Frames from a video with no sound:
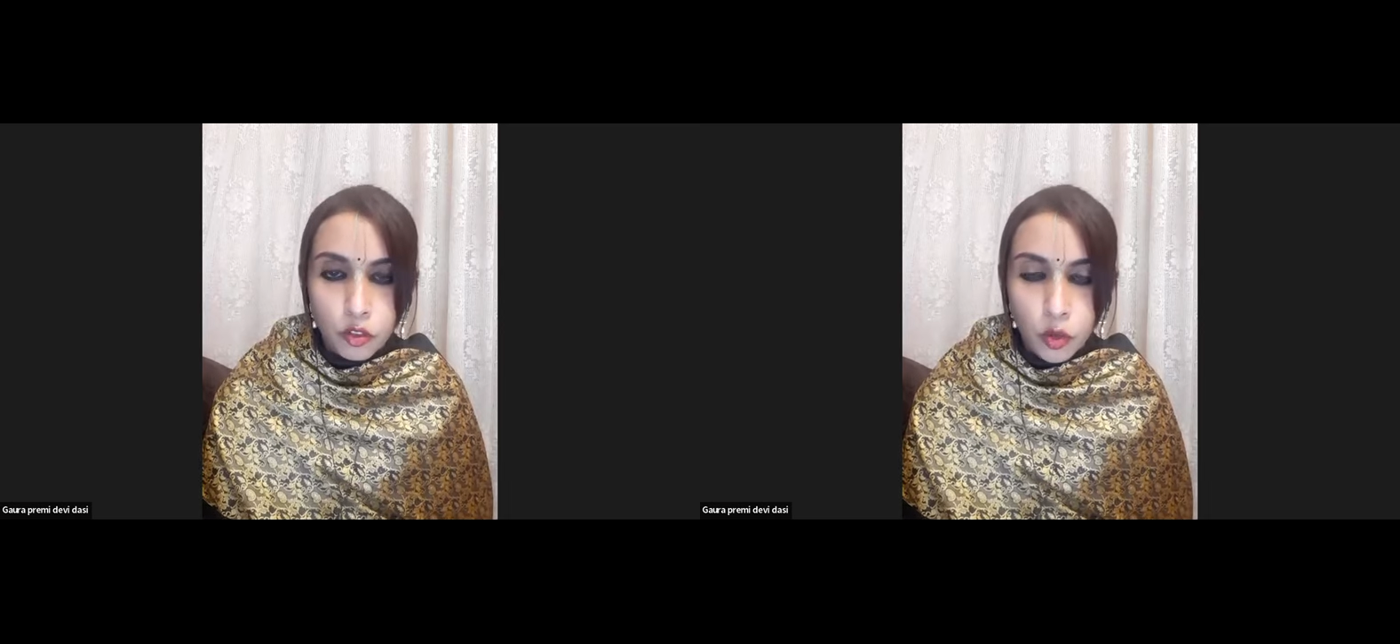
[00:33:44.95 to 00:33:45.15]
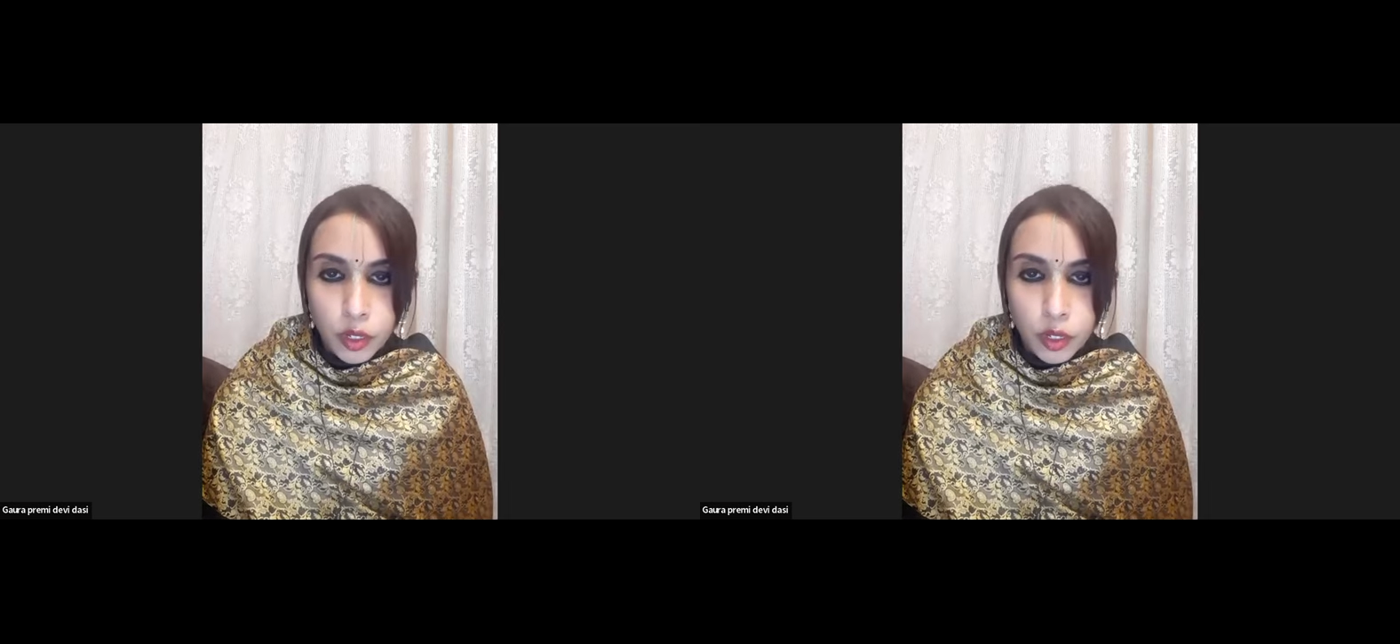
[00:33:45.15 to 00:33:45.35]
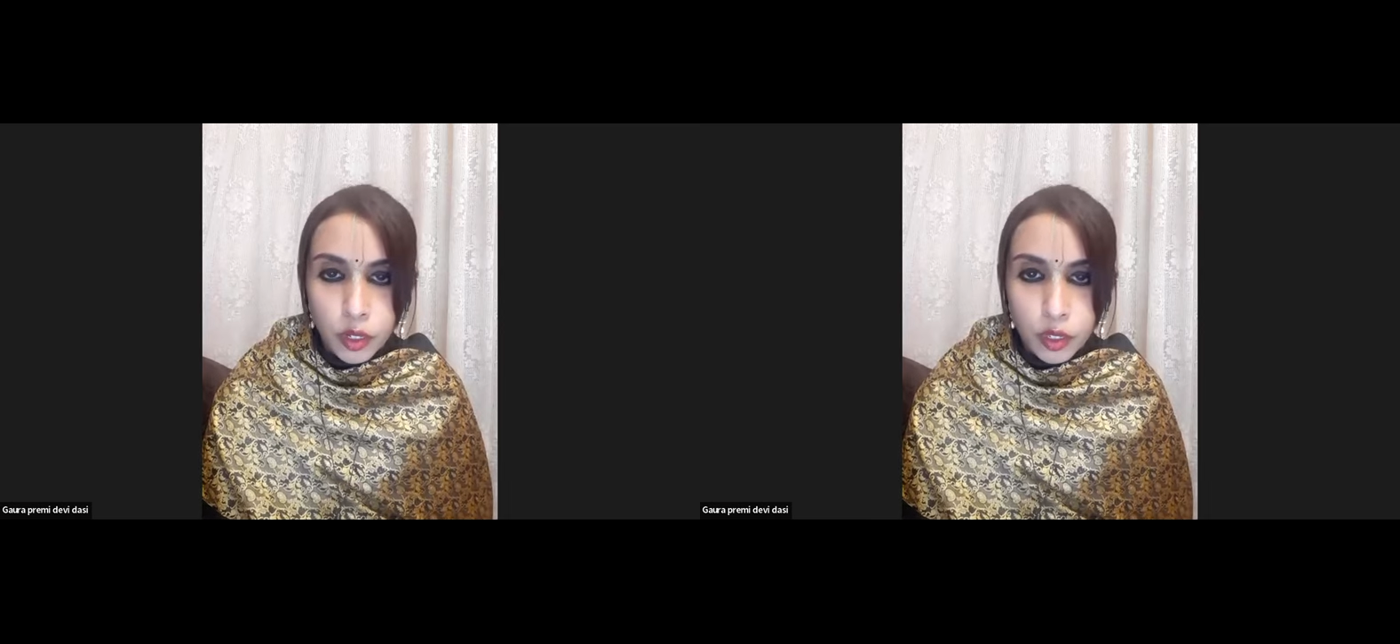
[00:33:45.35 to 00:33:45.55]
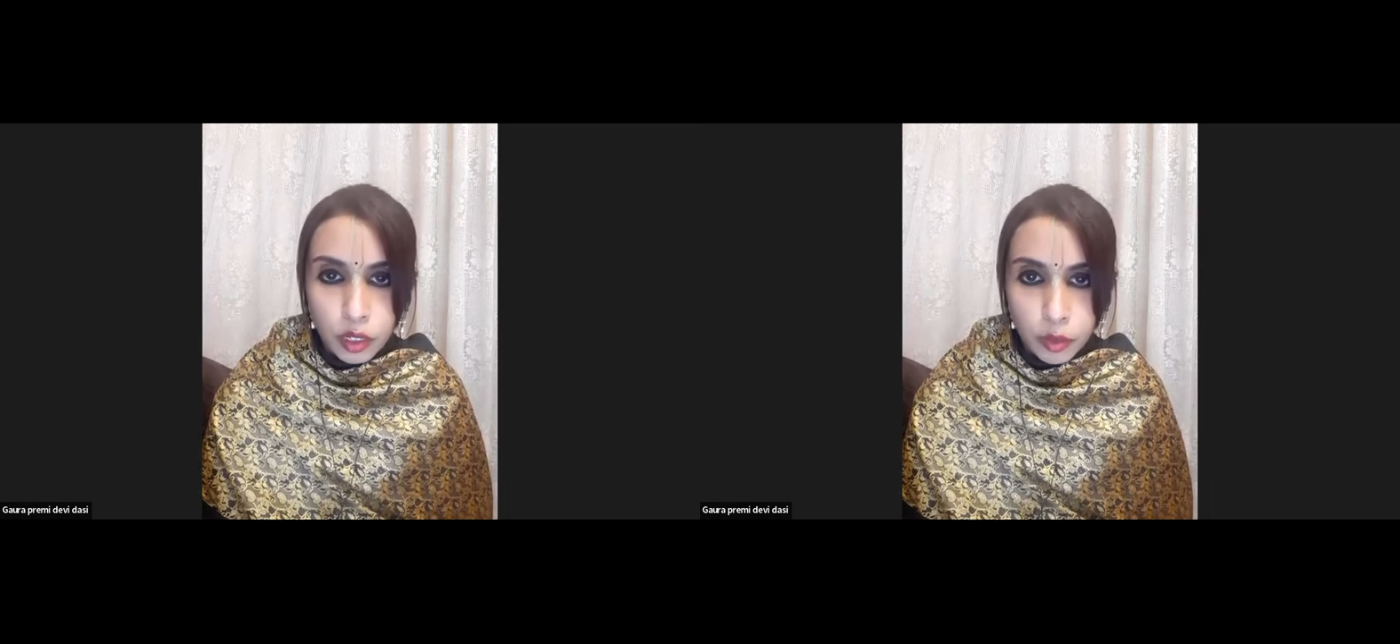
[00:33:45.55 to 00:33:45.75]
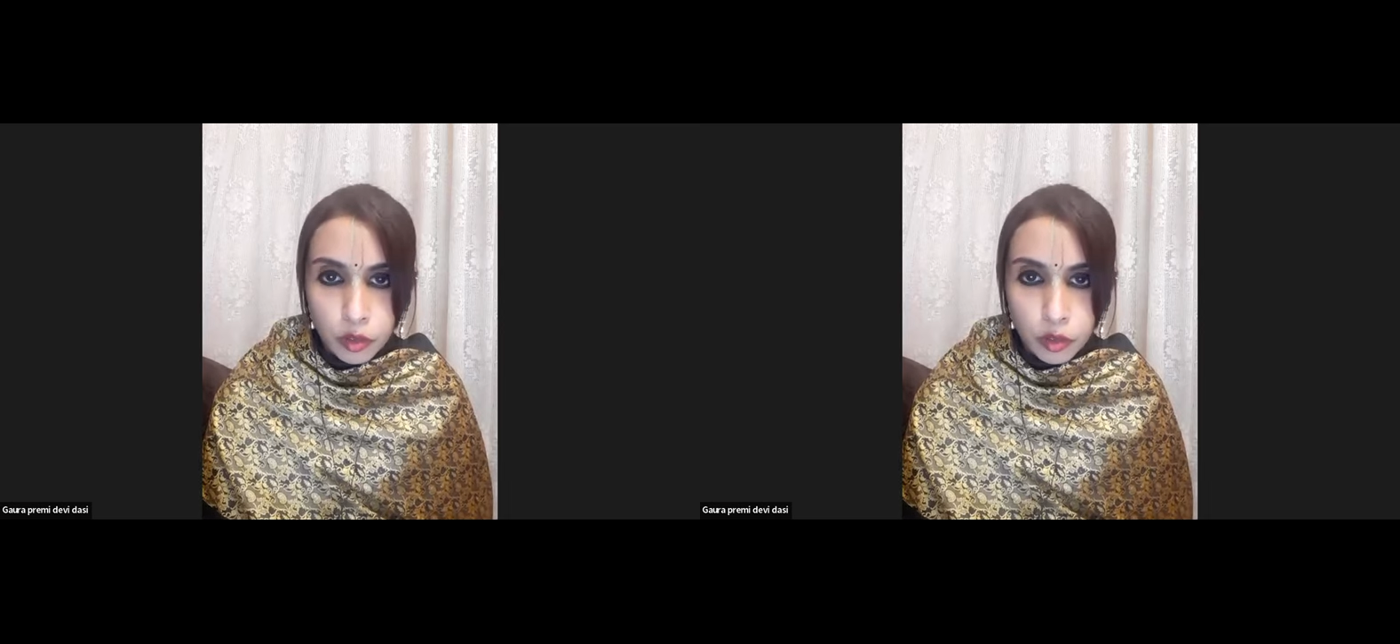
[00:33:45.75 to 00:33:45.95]
destroying the
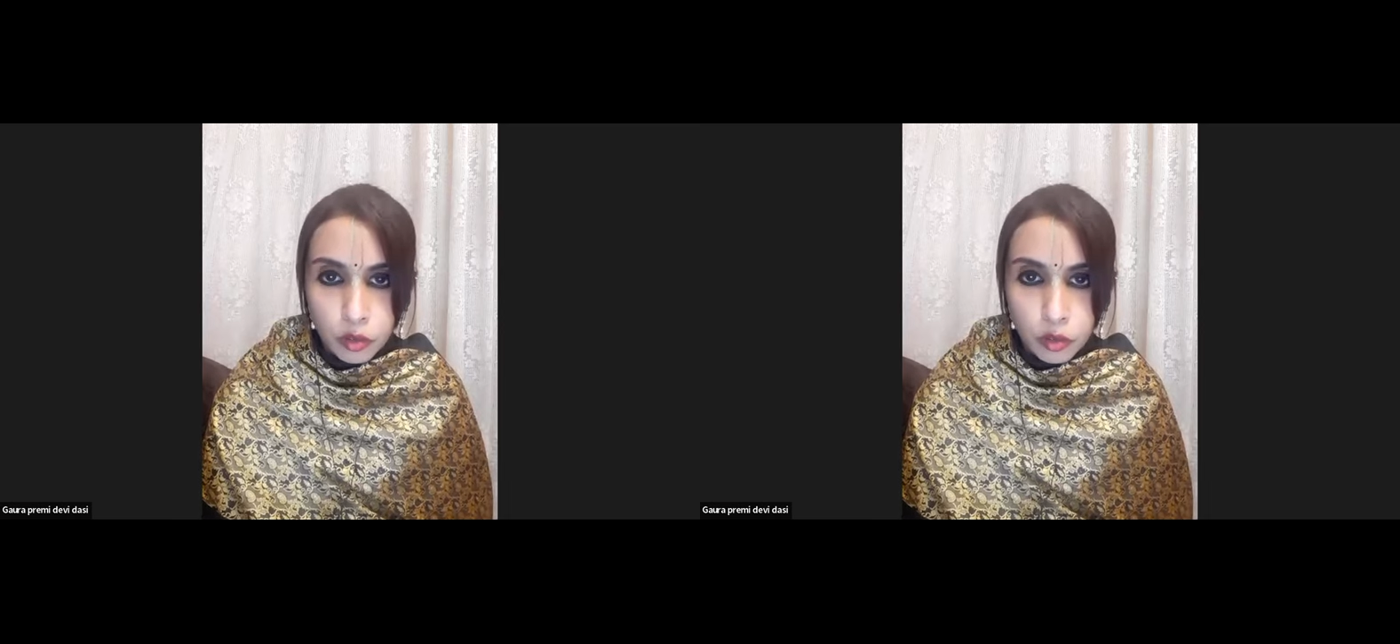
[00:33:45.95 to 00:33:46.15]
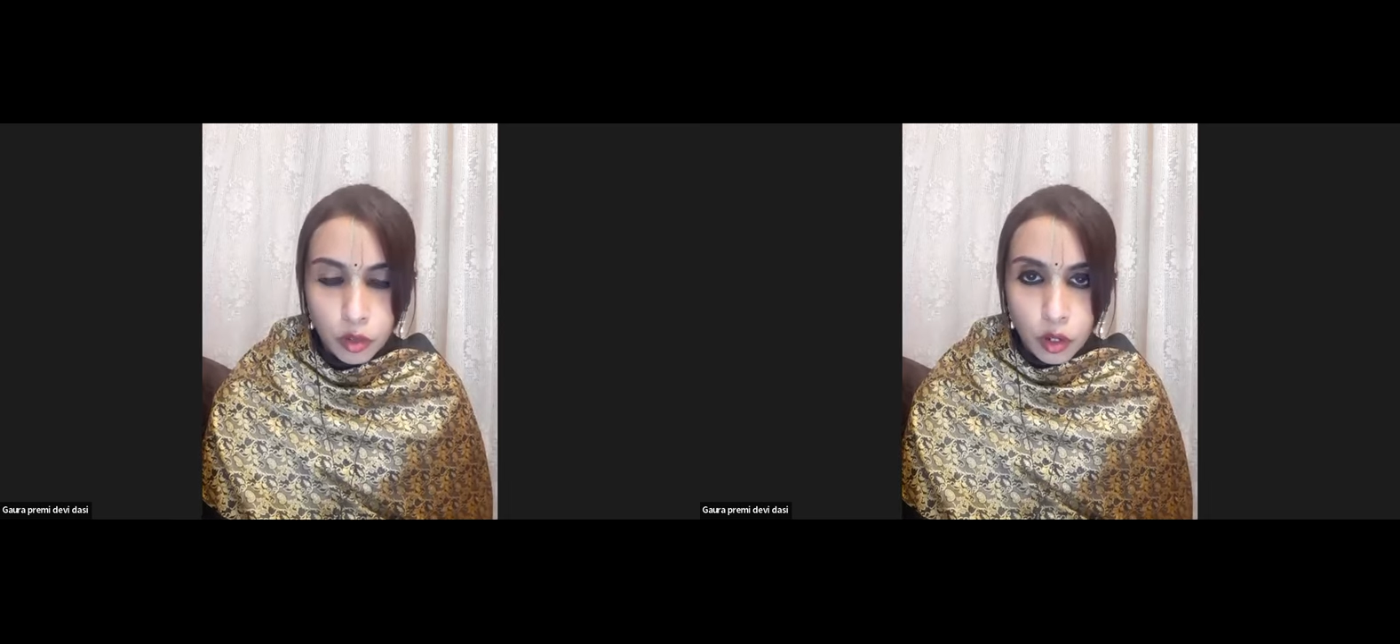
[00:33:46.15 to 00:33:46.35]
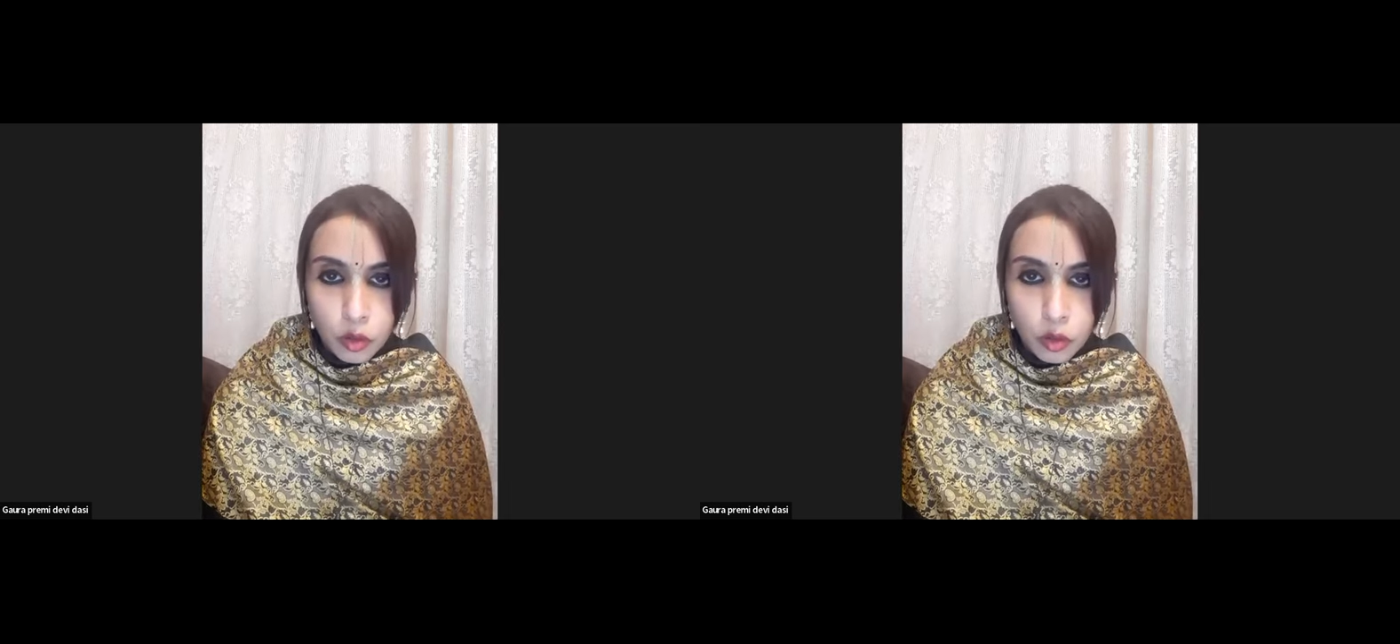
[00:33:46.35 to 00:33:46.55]
demons